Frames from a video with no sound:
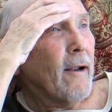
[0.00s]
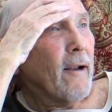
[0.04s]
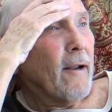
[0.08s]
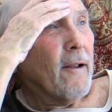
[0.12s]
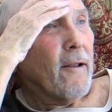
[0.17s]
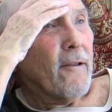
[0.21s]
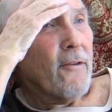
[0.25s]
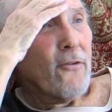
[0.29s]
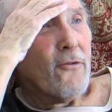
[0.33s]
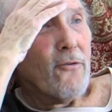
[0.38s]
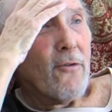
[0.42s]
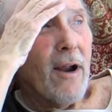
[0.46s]

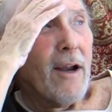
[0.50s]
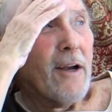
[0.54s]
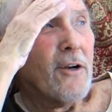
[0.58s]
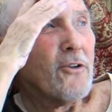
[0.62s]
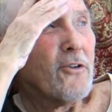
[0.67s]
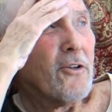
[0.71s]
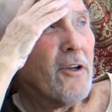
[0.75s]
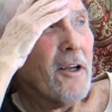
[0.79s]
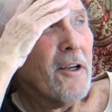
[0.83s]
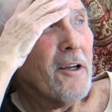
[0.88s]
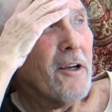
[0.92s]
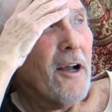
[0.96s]

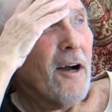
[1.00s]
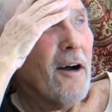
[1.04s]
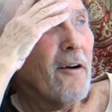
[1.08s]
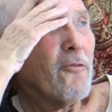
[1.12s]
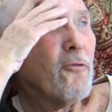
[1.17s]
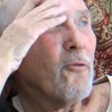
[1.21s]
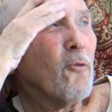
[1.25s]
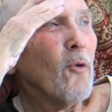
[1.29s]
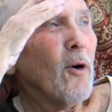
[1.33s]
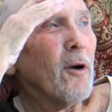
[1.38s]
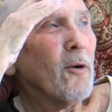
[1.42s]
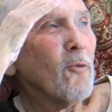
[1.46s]
Strangely enough,
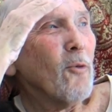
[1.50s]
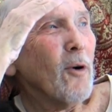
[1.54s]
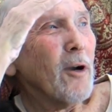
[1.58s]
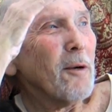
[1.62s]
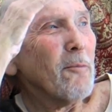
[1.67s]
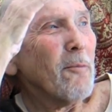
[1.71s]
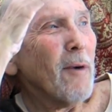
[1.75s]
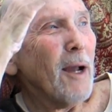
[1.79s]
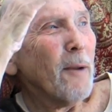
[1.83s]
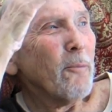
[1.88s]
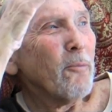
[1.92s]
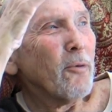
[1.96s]
when one of
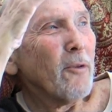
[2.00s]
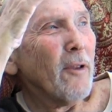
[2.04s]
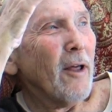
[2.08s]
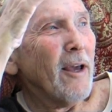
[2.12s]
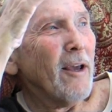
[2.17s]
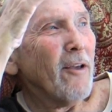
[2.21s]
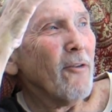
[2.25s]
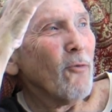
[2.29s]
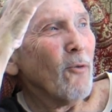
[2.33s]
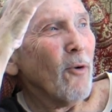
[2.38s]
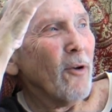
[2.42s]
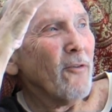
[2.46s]
my
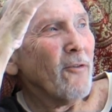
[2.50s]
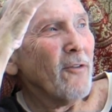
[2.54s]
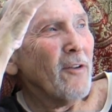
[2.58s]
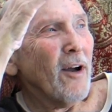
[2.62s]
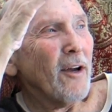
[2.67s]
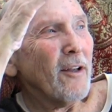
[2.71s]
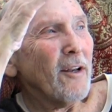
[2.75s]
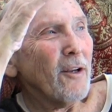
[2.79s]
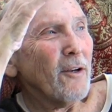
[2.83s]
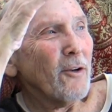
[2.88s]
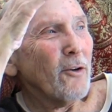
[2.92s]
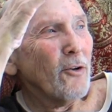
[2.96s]
plays was
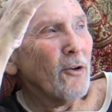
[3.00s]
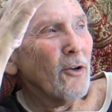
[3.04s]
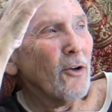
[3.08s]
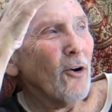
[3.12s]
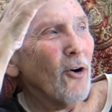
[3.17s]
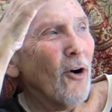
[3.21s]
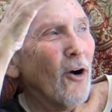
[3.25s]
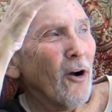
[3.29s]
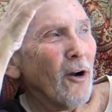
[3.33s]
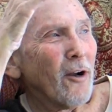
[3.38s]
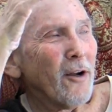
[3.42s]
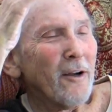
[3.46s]
done in New
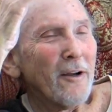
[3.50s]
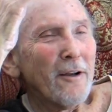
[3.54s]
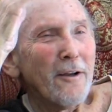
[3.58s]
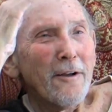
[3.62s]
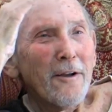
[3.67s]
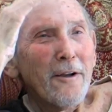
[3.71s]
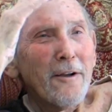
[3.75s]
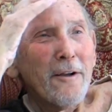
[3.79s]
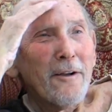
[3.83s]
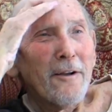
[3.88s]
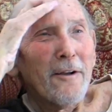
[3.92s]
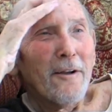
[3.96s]
York,
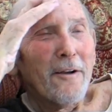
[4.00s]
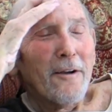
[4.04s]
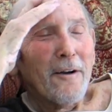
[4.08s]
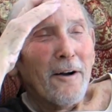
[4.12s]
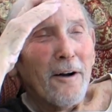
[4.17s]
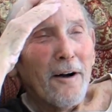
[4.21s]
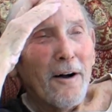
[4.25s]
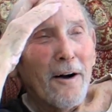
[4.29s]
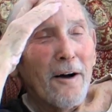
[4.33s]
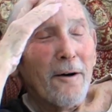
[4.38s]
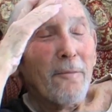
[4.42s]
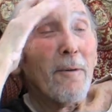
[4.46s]

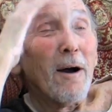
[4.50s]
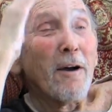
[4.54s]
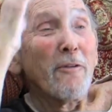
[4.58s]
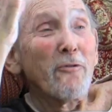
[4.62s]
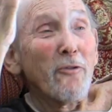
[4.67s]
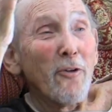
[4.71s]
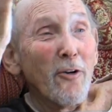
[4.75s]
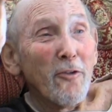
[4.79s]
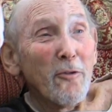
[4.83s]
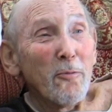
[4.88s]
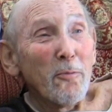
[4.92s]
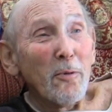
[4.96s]
my
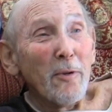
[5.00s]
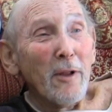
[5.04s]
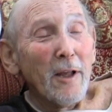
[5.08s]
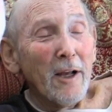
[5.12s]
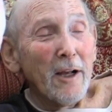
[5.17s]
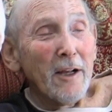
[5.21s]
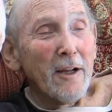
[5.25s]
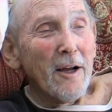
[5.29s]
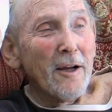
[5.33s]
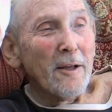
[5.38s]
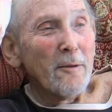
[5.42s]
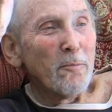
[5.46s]
first play, a
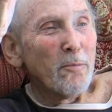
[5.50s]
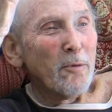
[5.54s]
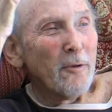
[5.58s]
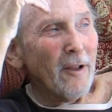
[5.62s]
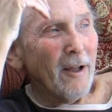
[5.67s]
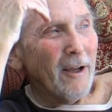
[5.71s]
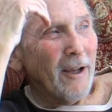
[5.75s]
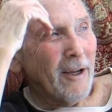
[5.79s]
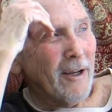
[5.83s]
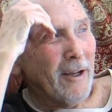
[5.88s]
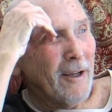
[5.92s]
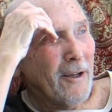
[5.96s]
gun
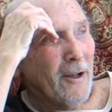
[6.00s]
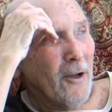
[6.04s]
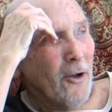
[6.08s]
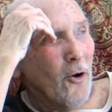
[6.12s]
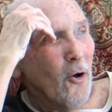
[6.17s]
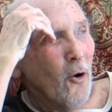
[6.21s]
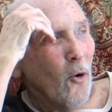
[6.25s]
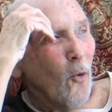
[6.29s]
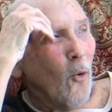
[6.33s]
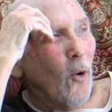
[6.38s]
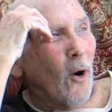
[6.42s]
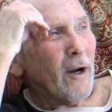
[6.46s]
play,
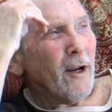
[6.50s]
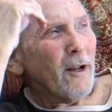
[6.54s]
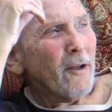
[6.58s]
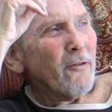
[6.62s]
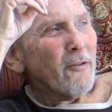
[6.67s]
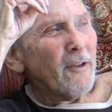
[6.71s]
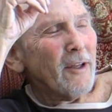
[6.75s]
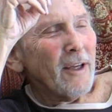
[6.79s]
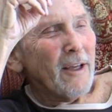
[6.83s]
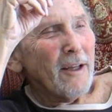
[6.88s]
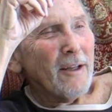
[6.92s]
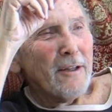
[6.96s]
one of
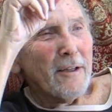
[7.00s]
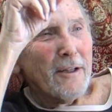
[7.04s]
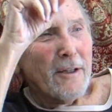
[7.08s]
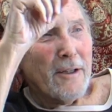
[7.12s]
the